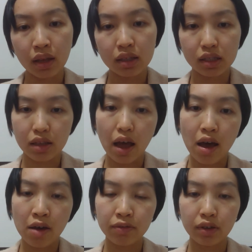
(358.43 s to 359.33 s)

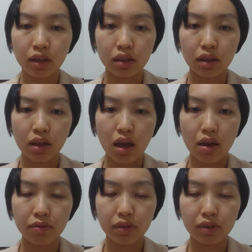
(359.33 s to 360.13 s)
staff and they have